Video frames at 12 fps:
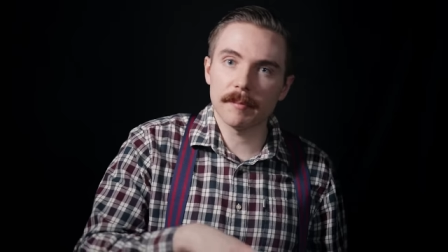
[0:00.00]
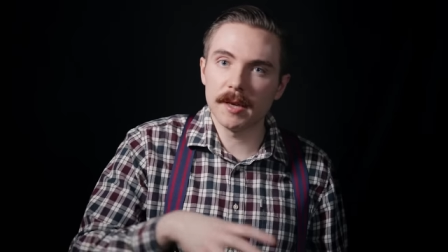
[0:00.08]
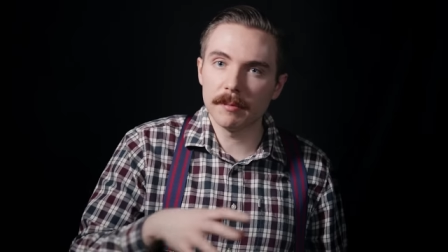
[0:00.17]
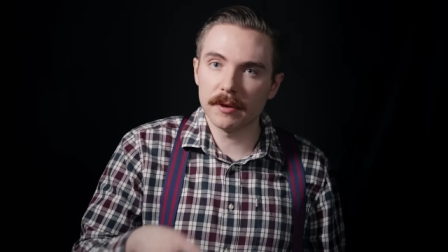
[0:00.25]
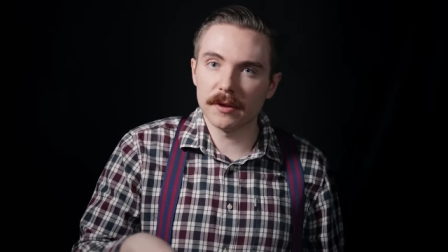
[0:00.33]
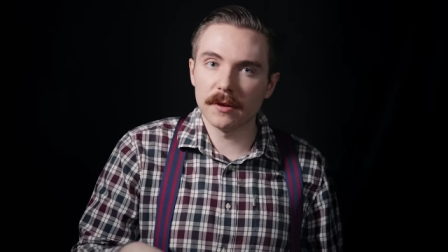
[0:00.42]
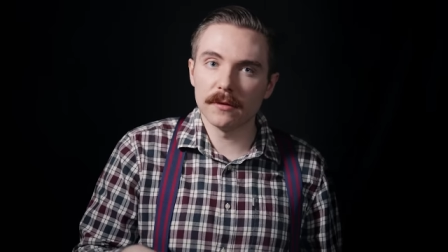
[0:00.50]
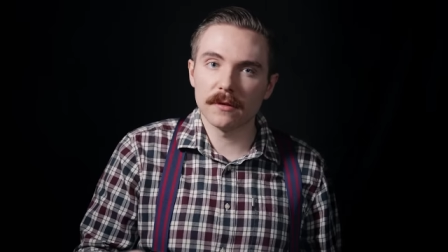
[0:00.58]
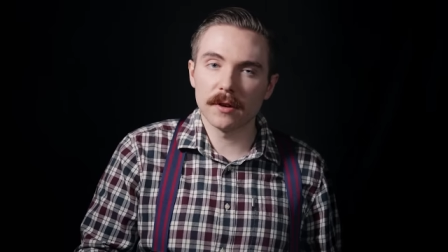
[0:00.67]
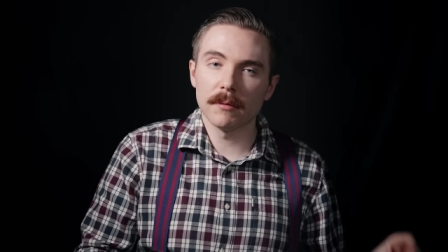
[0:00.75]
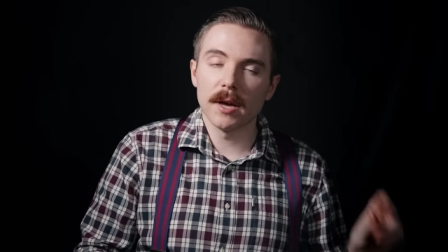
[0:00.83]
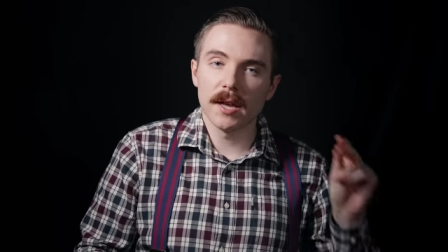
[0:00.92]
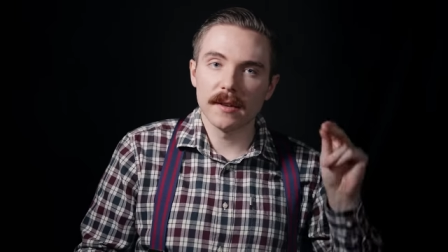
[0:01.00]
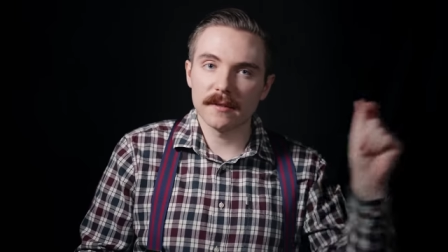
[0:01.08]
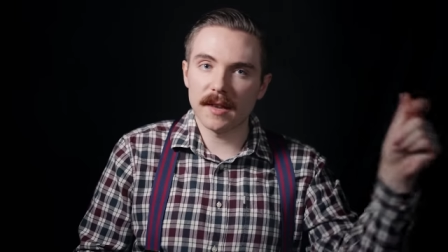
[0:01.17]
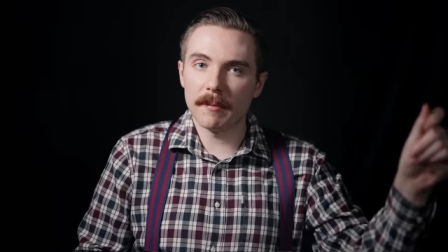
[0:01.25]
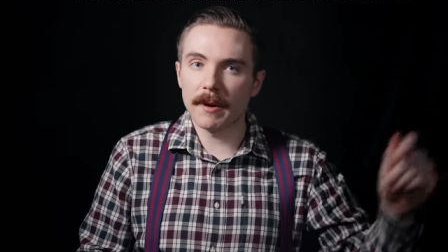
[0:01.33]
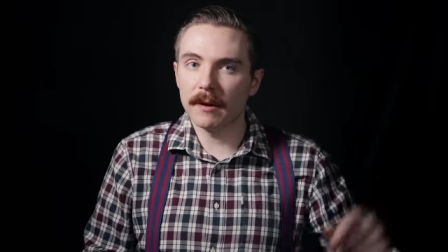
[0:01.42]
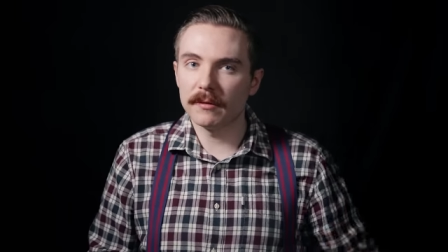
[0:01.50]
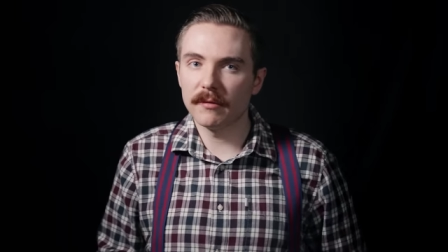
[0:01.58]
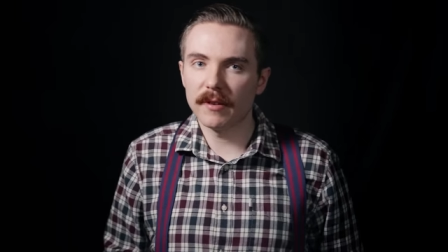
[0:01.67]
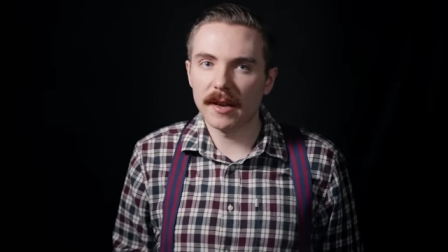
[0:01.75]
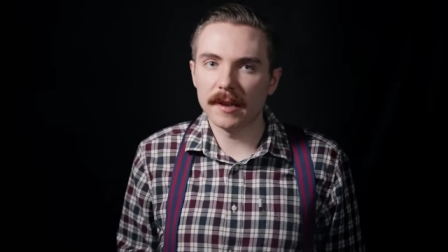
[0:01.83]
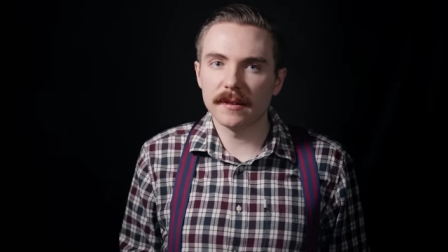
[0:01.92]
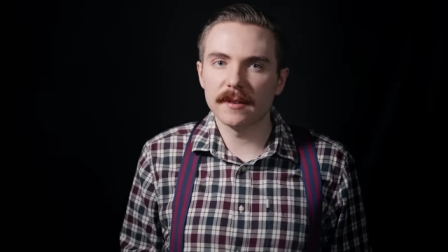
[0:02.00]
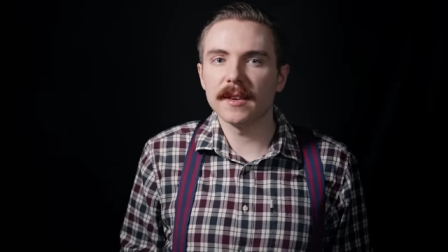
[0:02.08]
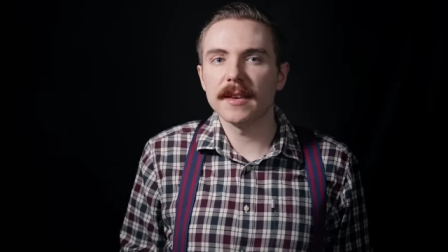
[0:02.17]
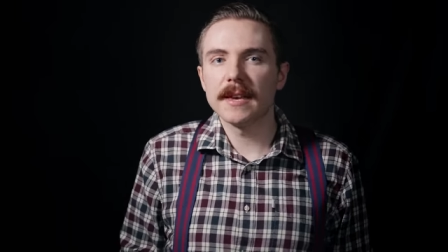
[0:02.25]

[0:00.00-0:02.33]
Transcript: people use to snap out of reality.